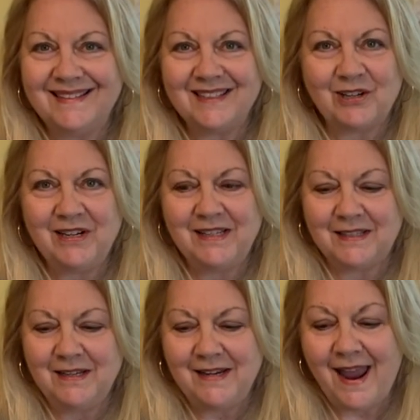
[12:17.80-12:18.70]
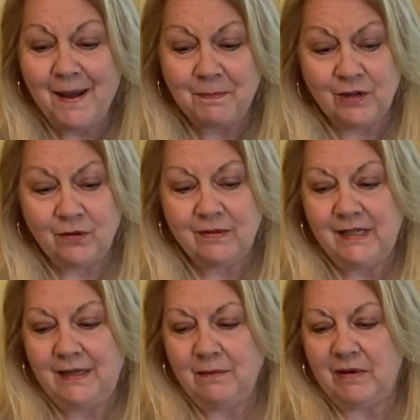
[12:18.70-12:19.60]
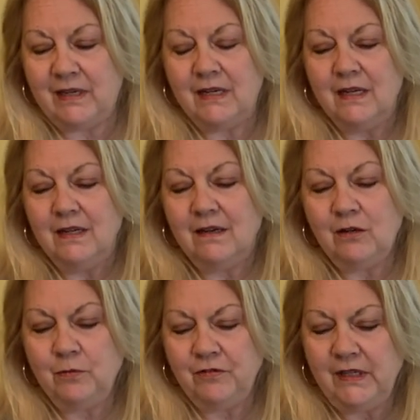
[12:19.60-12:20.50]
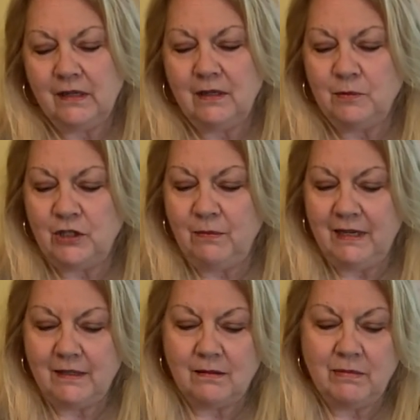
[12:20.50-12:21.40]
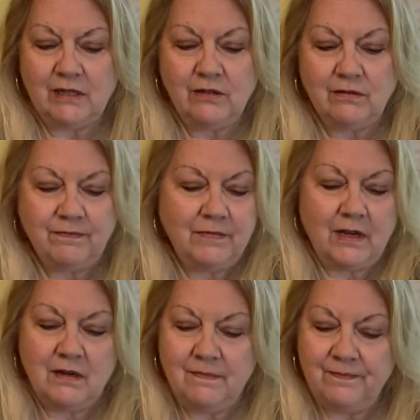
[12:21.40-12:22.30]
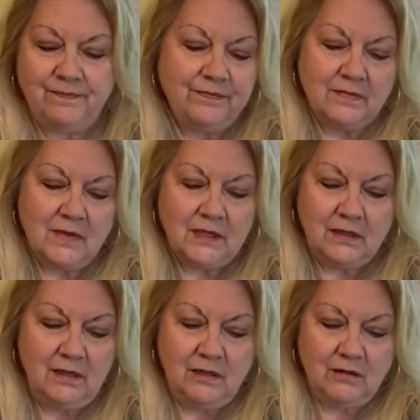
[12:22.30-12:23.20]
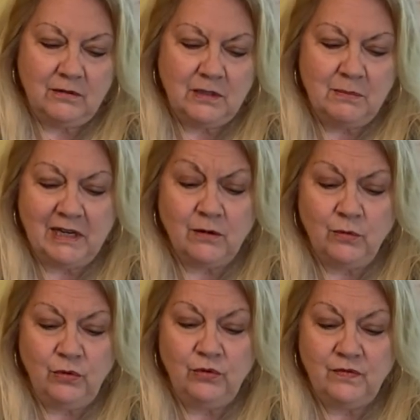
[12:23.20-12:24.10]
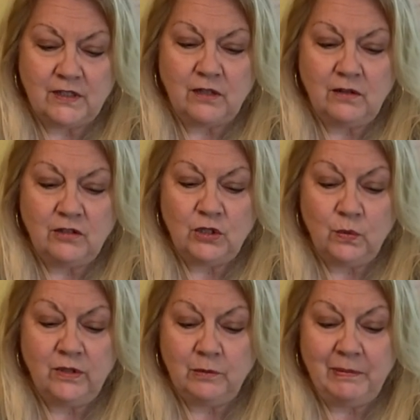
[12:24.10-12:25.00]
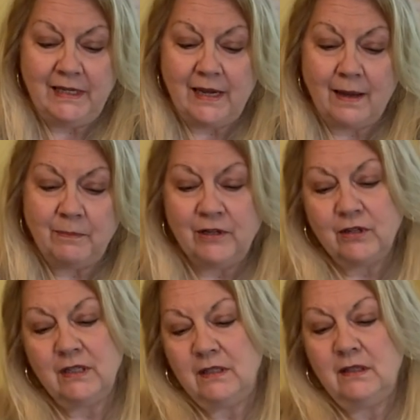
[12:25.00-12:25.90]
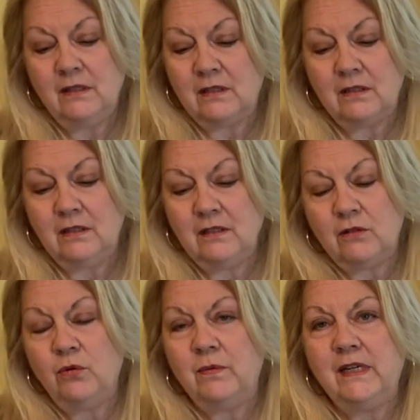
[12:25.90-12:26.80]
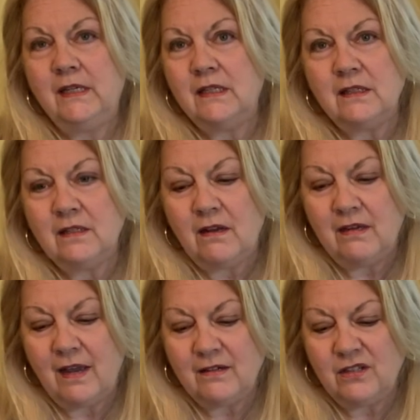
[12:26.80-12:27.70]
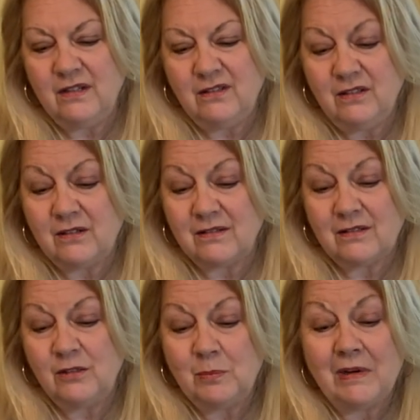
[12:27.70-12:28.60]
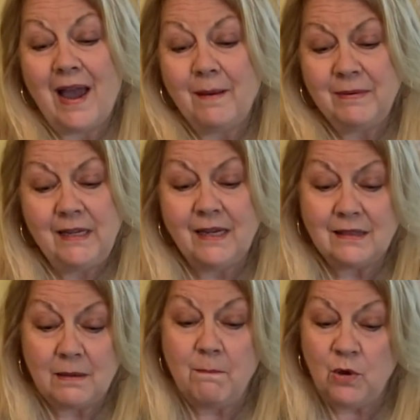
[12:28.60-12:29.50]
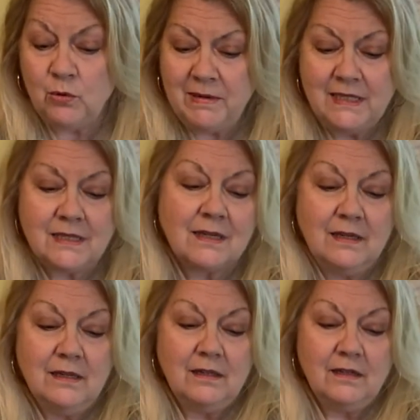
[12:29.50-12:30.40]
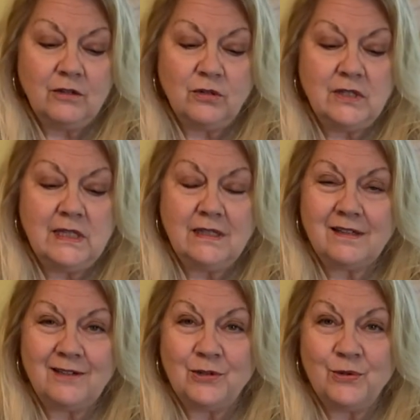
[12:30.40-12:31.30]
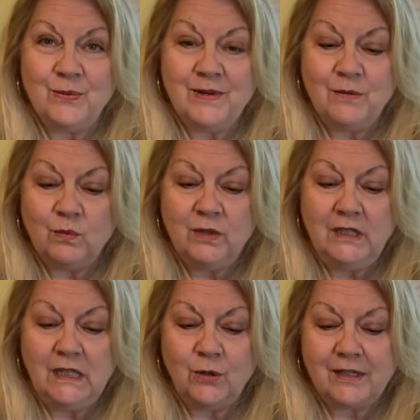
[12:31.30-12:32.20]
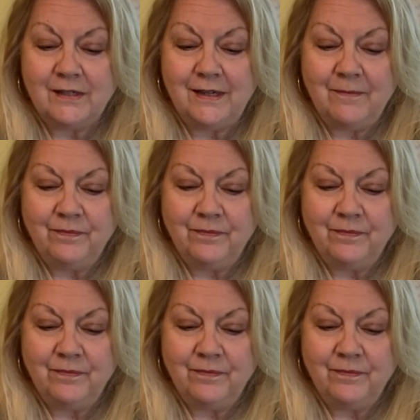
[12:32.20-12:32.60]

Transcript: Sorry it's not a happier reading, but hopefully it helps you make some better, um, you know, some better moves so that you will be happier because this, this whole reading does not actually look super happy at the moment. Of course, things can turn around really quickly.